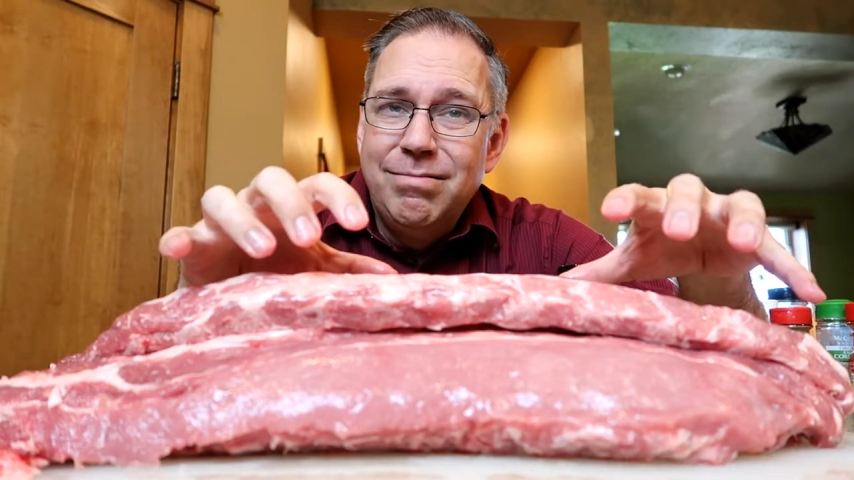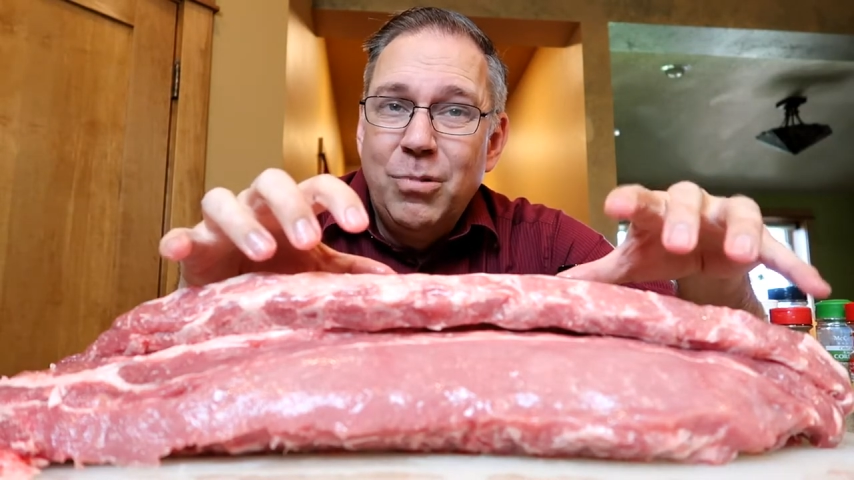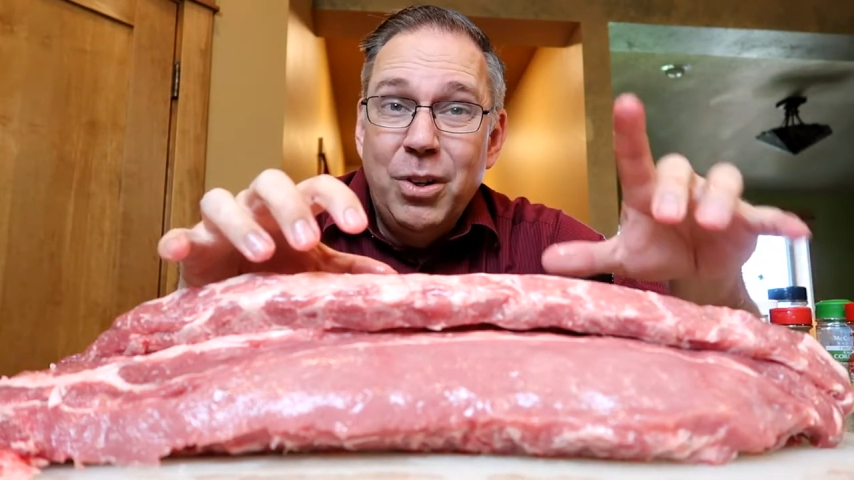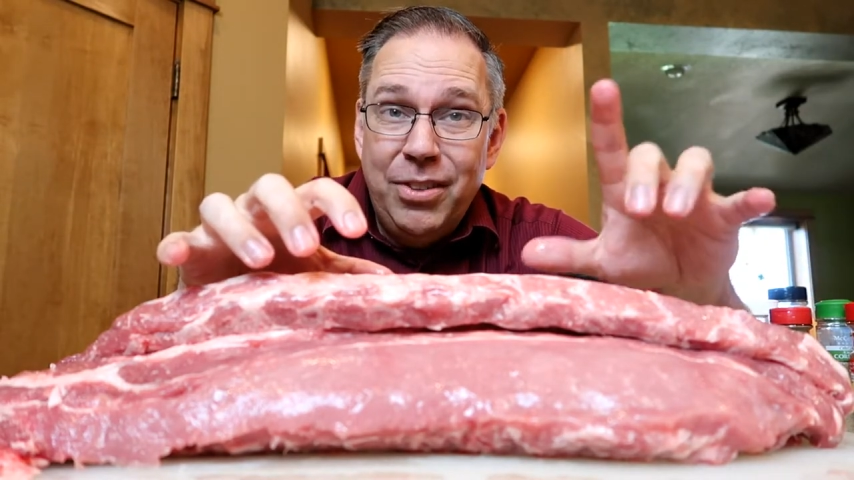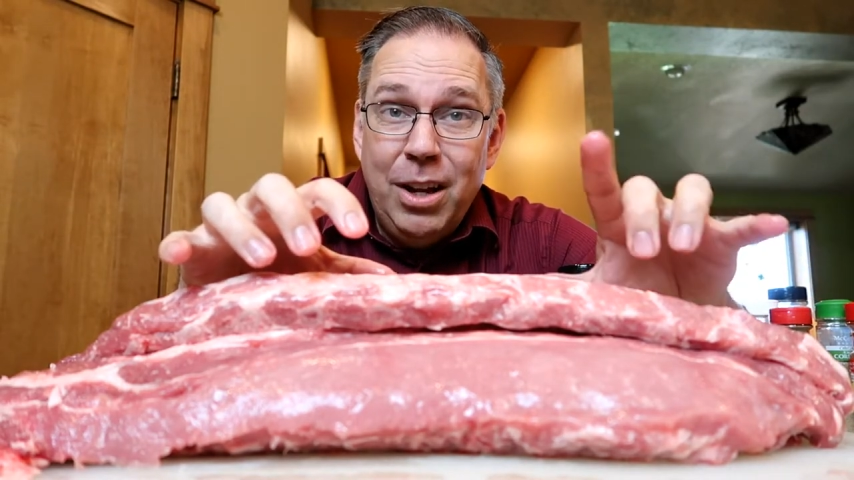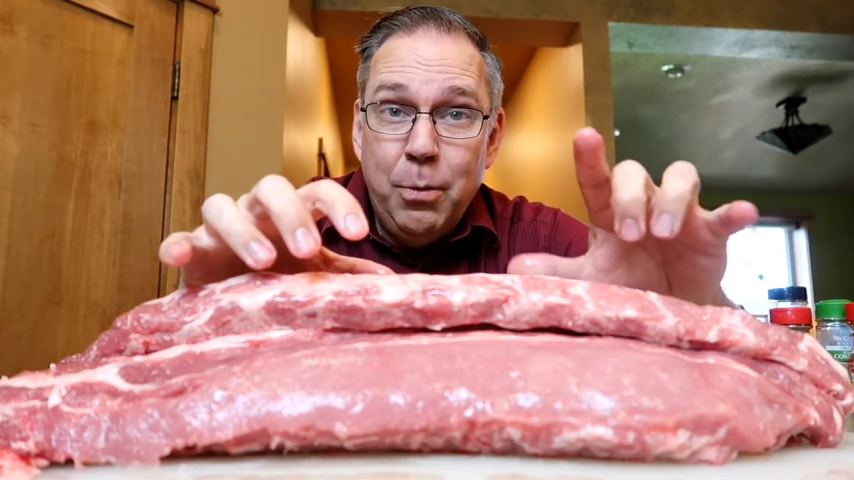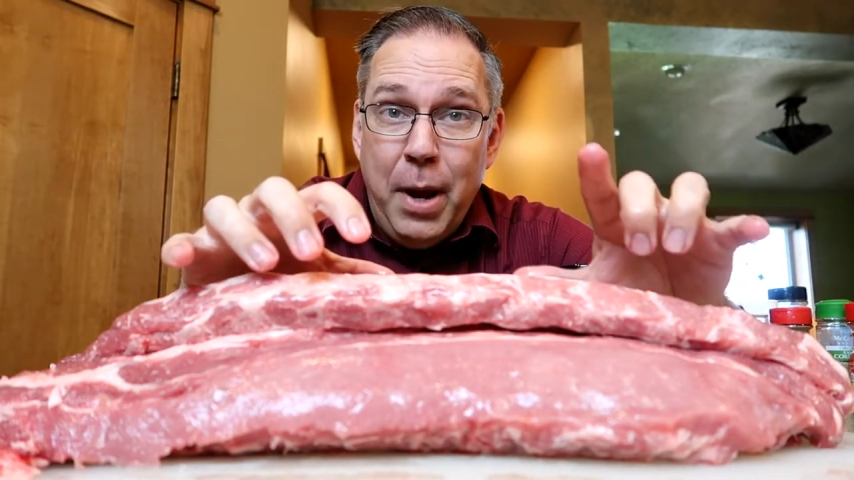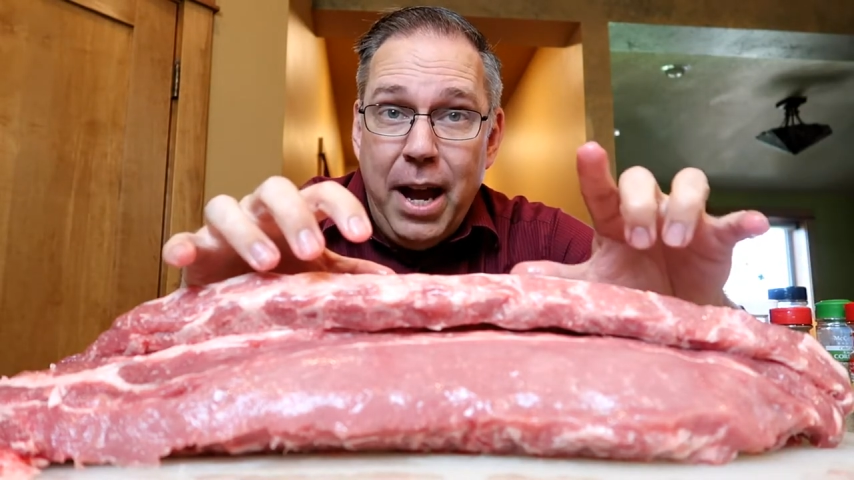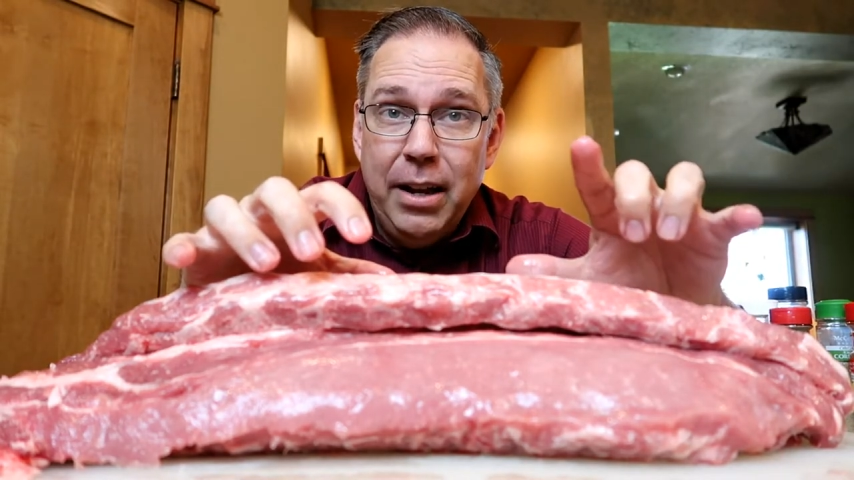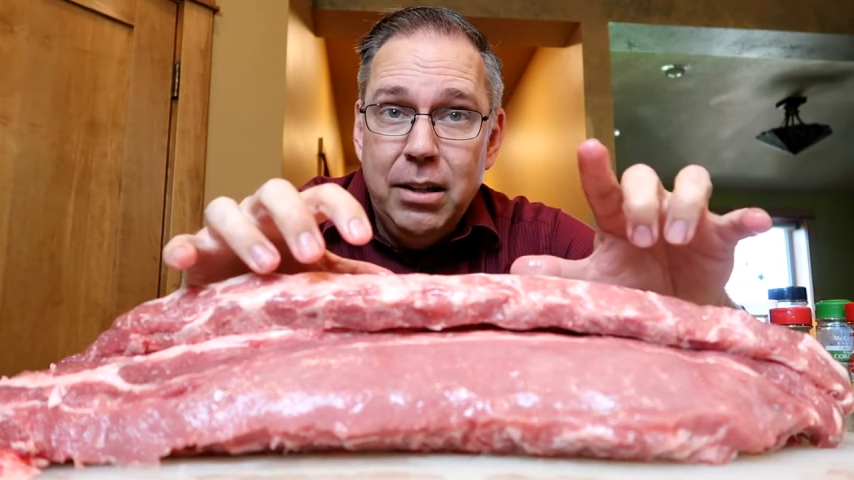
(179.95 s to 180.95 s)
which sounds
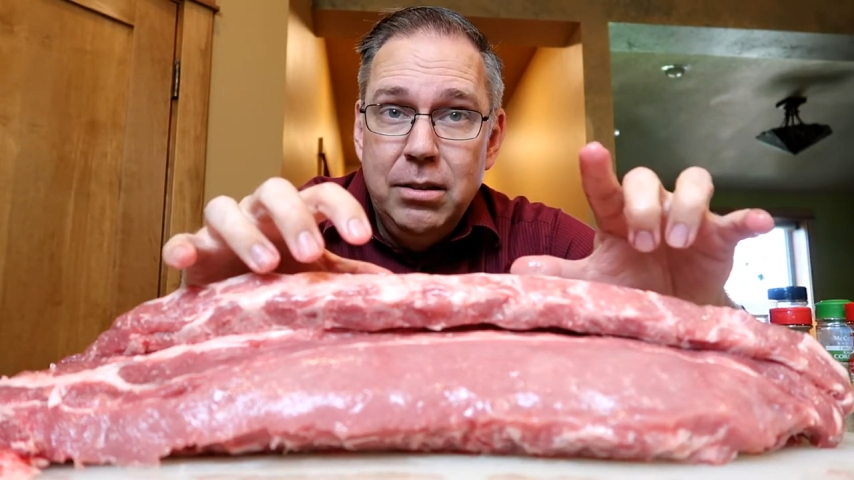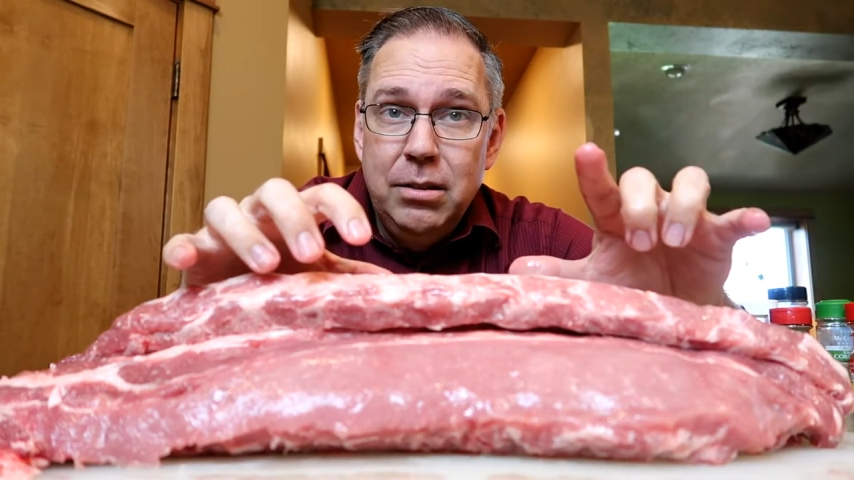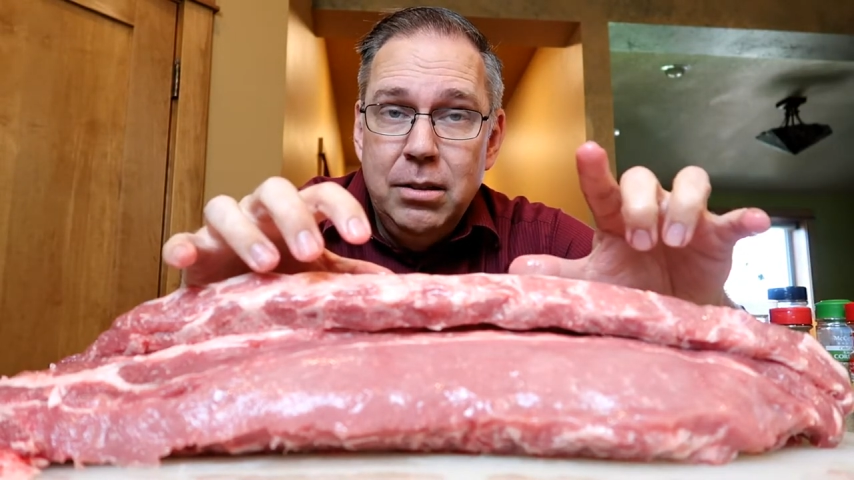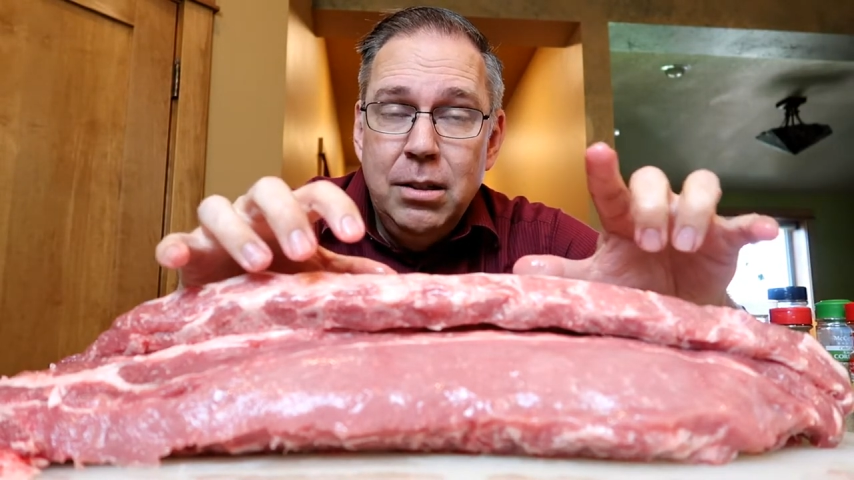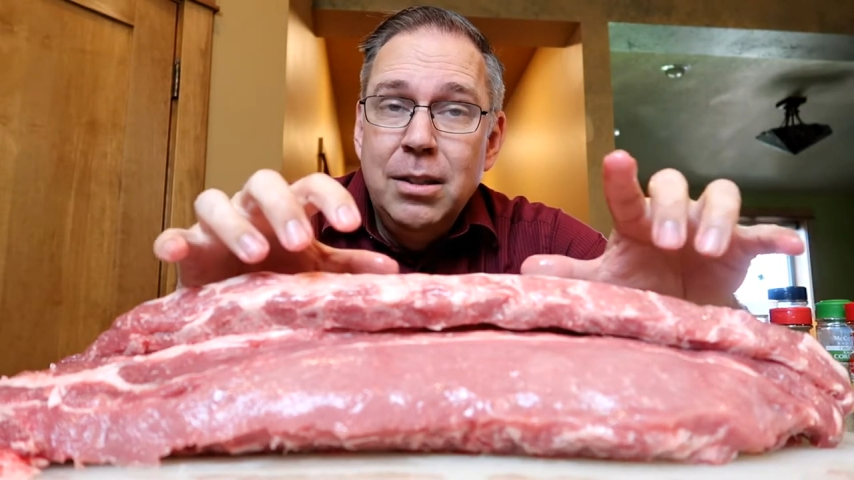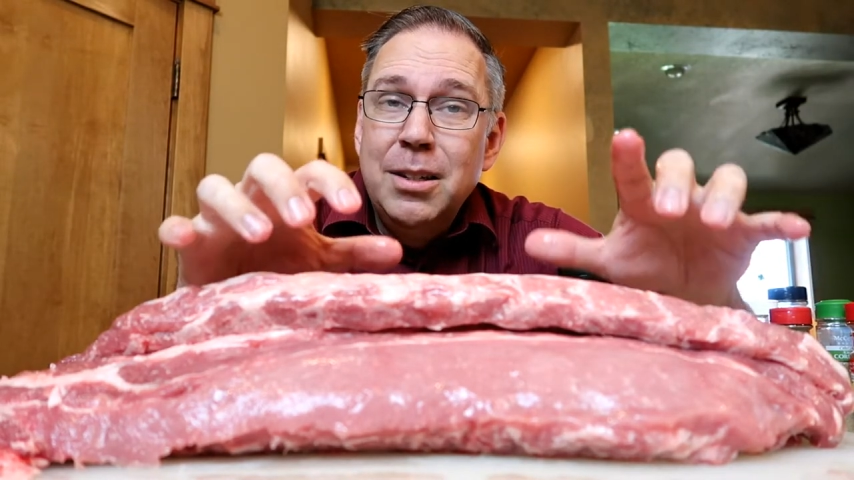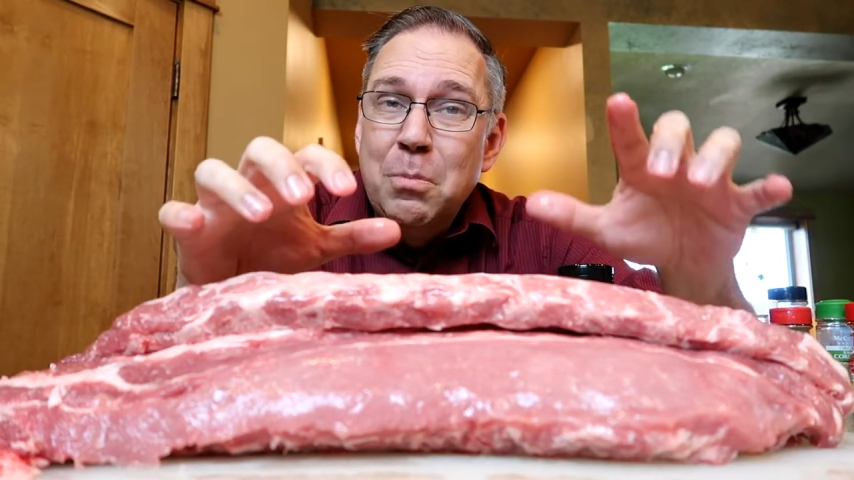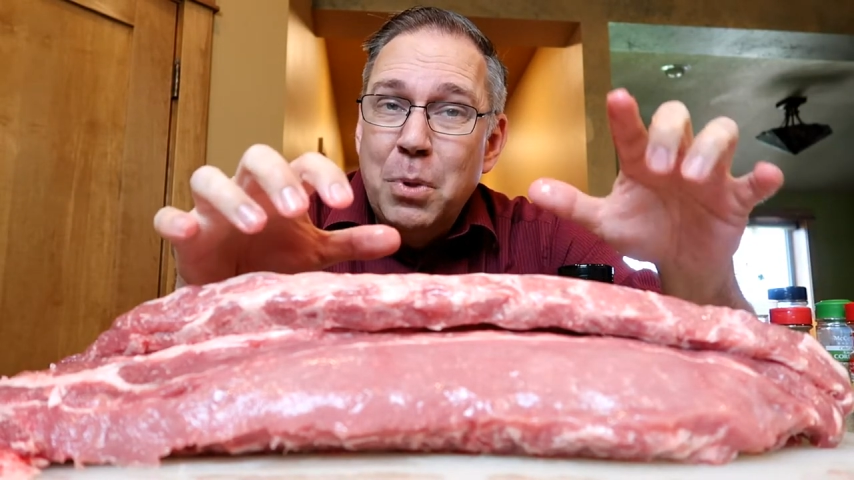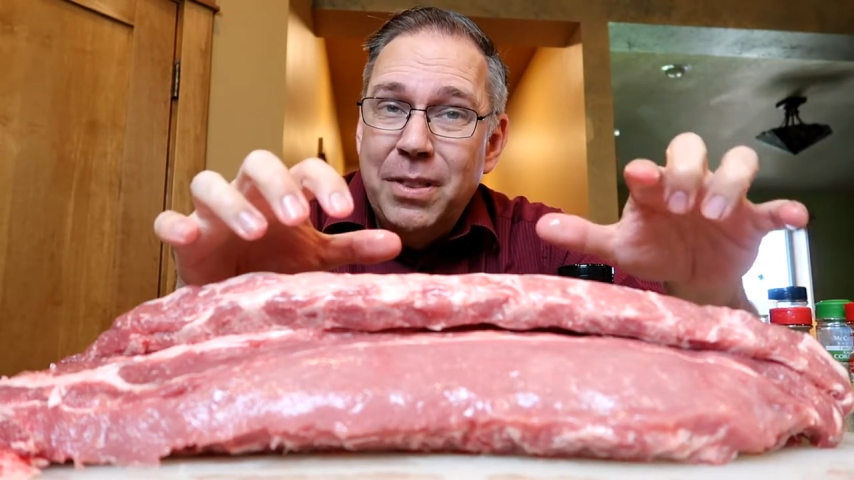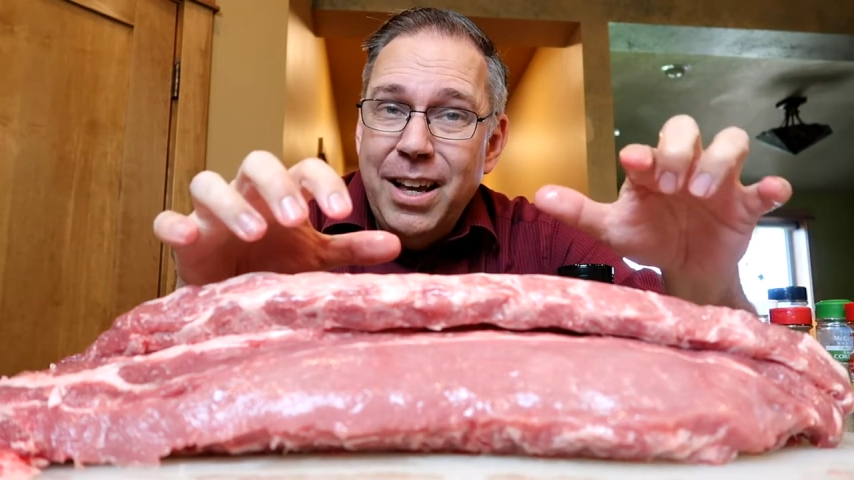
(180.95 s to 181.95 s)
bad.
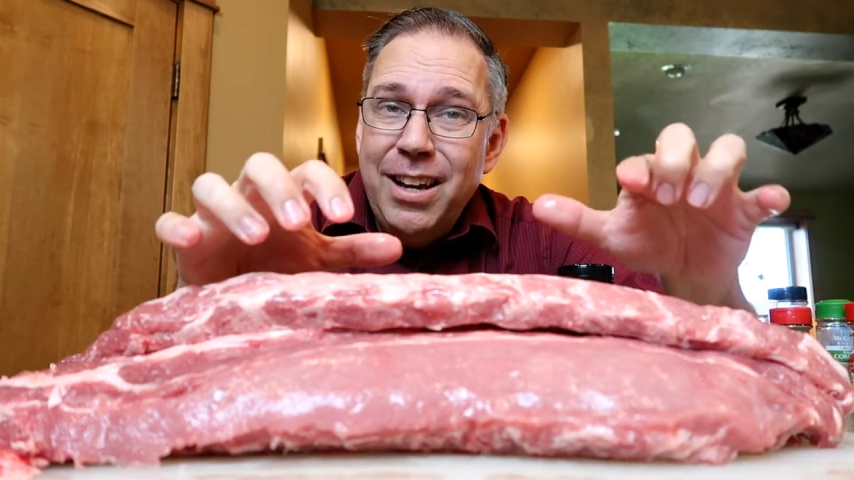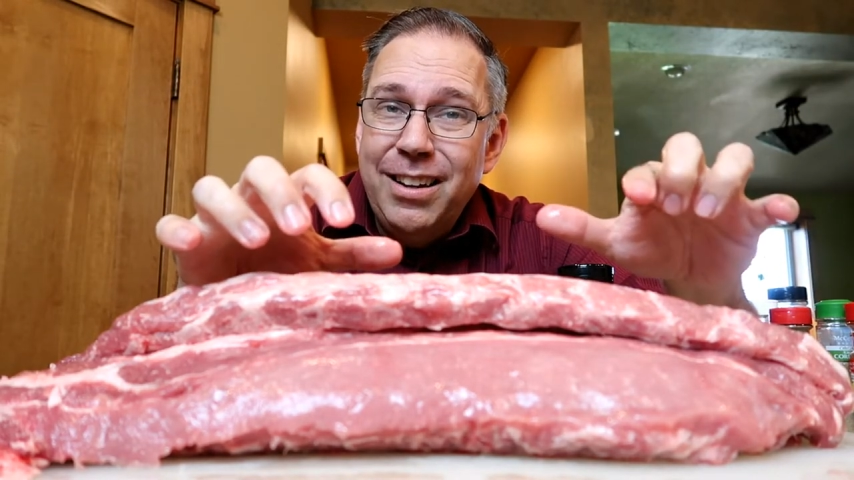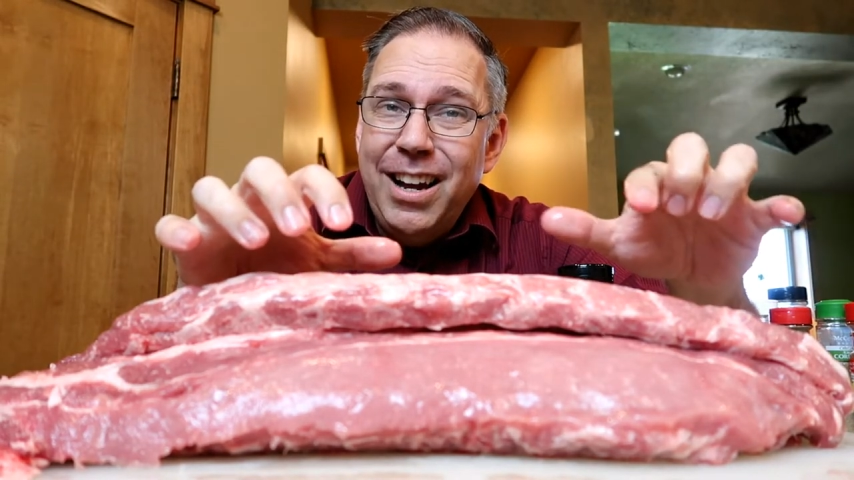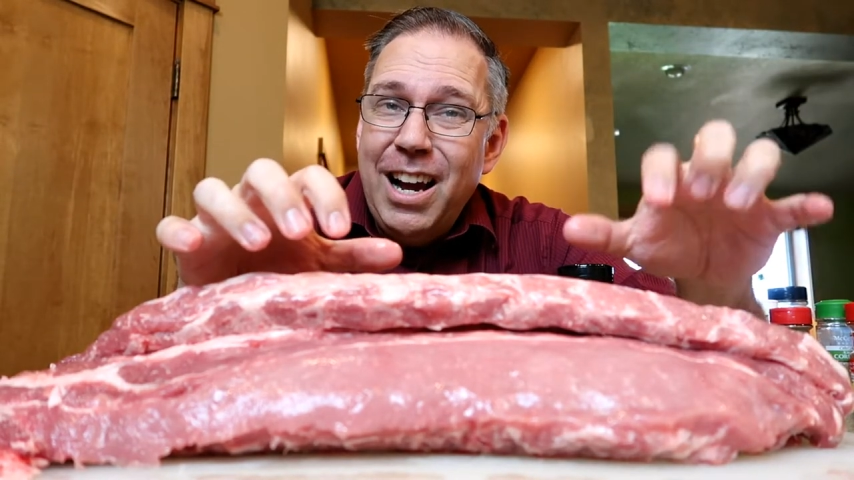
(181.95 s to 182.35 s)
But then,